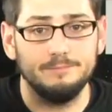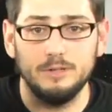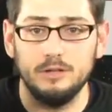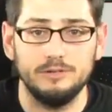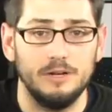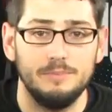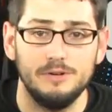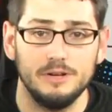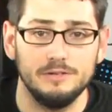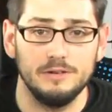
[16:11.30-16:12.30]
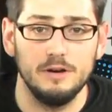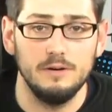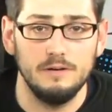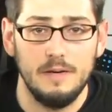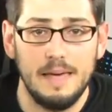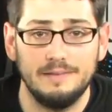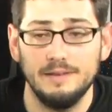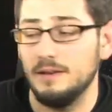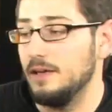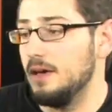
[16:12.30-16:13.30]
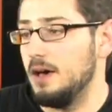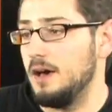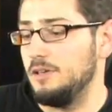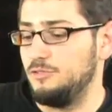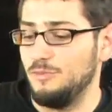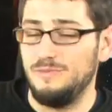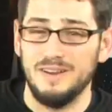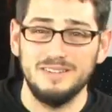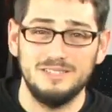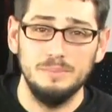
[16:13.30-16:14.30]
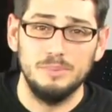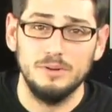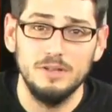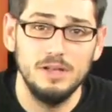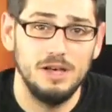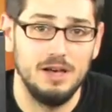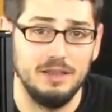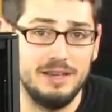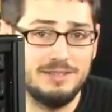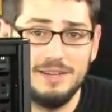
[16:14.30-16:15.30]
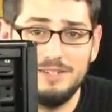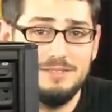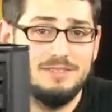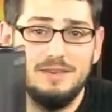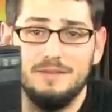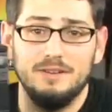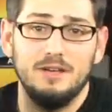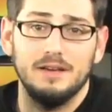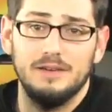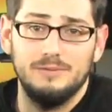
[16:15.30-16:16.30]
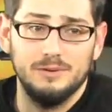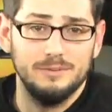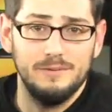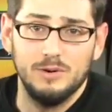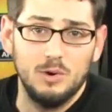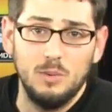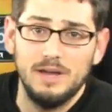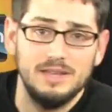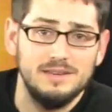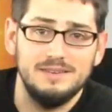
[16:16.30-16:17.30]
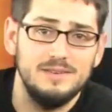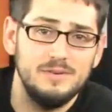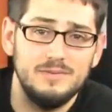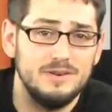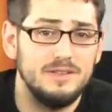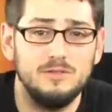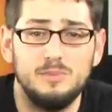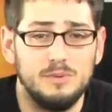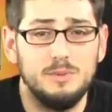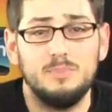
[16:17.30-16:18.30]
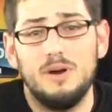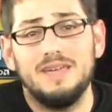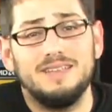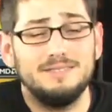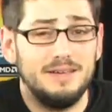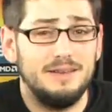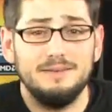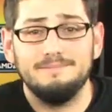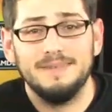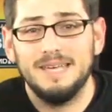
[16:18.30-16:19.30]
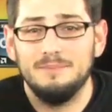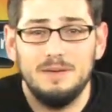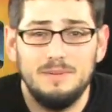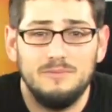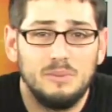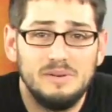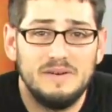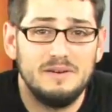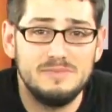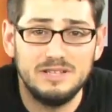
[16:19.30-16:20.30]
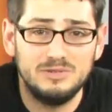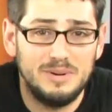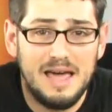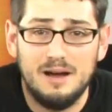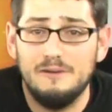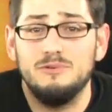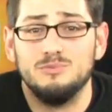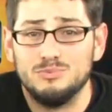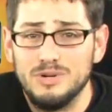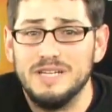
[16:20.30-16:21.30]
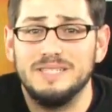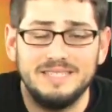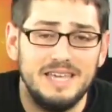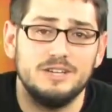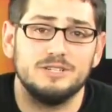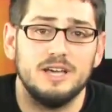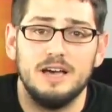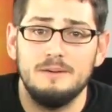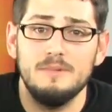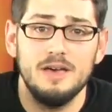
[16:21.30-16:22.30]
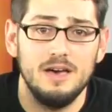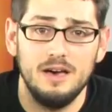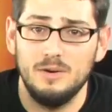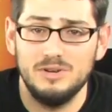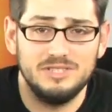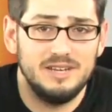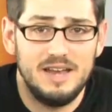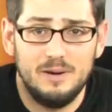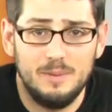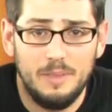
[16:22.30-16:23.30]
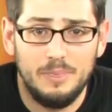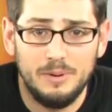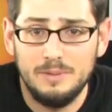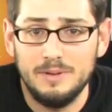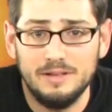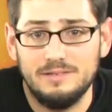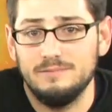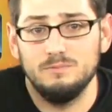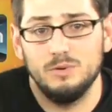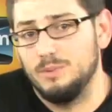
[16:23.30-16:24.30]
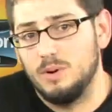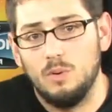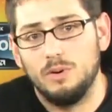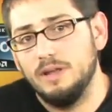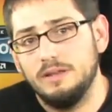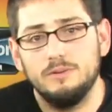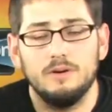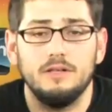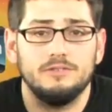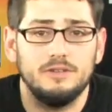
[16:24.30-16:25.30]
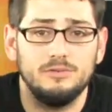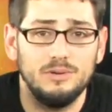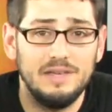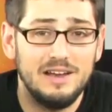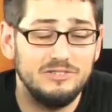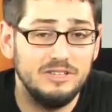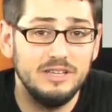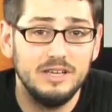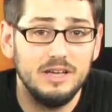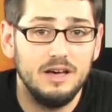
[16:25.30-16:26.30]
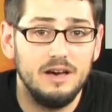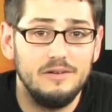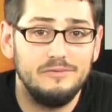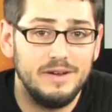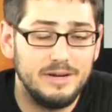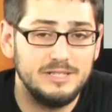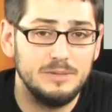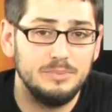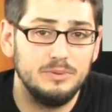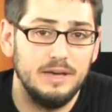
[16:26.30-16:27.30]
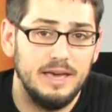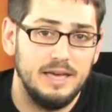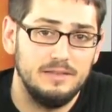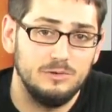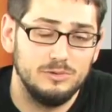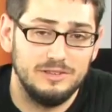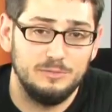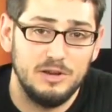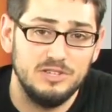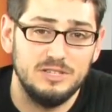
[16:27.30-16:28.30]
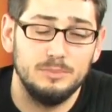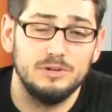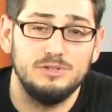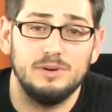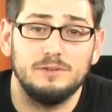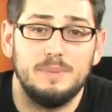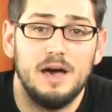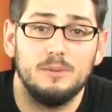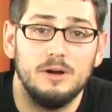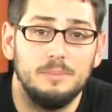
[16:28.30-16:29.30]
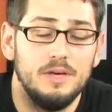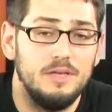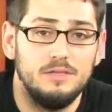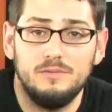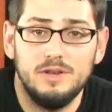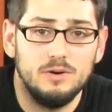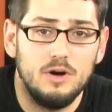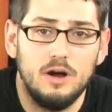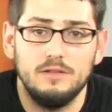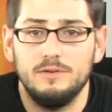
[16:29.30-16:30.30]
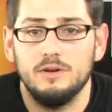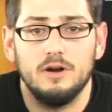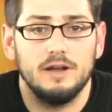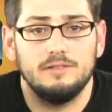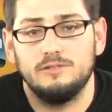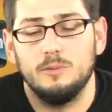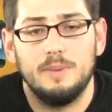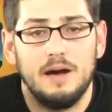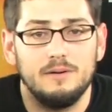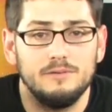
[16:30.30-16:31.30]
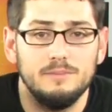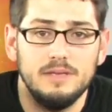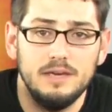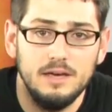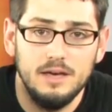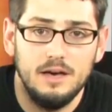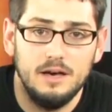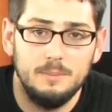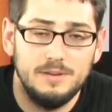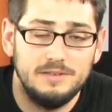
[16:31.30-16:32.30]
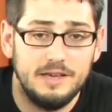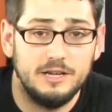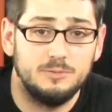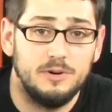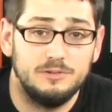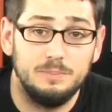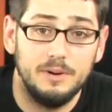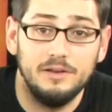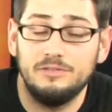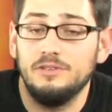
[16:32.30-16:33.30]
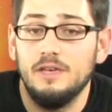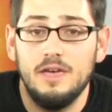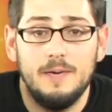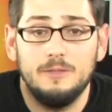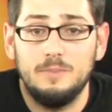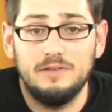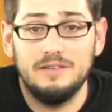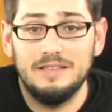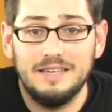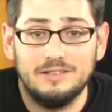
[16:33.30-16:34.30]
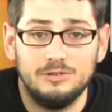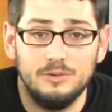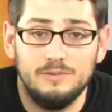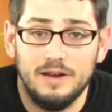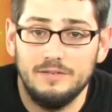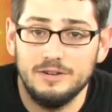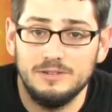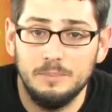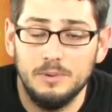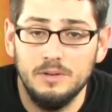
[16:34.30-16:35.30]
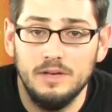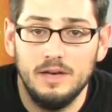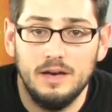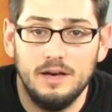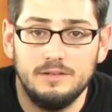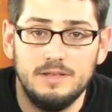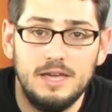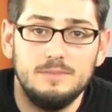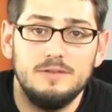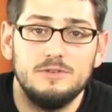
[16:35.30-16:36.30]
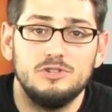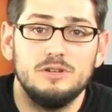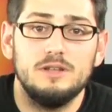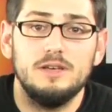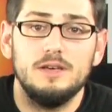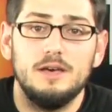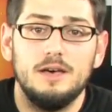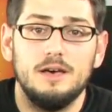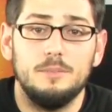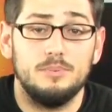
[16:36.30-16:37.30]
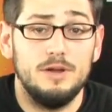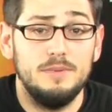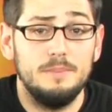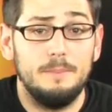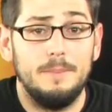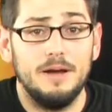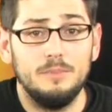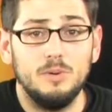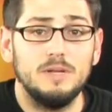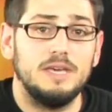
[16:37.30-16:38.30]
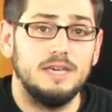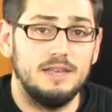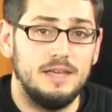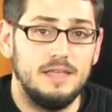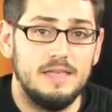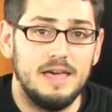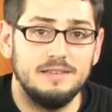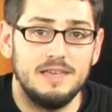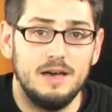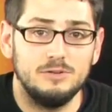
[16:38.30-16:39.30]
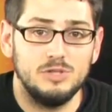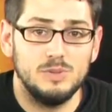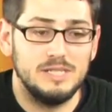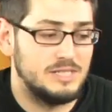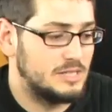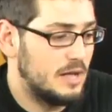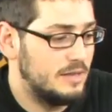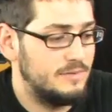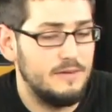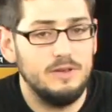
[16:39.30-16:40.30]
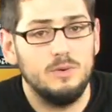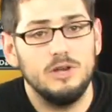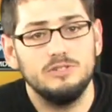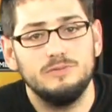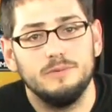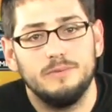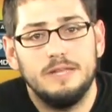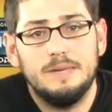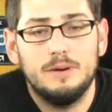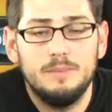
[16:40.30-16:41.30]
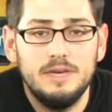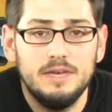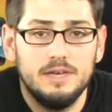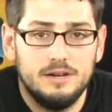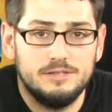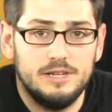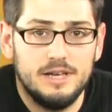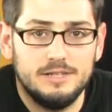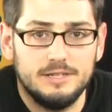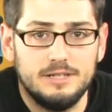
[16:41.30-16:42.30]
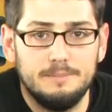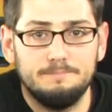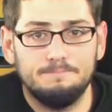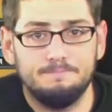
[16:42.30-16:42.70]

close it up and you're good to go and that's it uh, so very simple uh, like I said it doesn't take very long if you're if you're quick and even if you've never done this before you probably get it done in maybe 45 minutes to an hour if you really take your time uh, we just did it now in about 30 minutes and we are recording and doing all this stuff so it's actually uh, very simple and this one's especially simple because you don't have to power up the video card the video card gets its own power from the uh, PCI Express bus and that's basically it so very very simple uh, it's the AMD Vision uh, premium barebone kit, and that is how to install it. If you have any questions, feel free to email me, and I'll see you guys next time.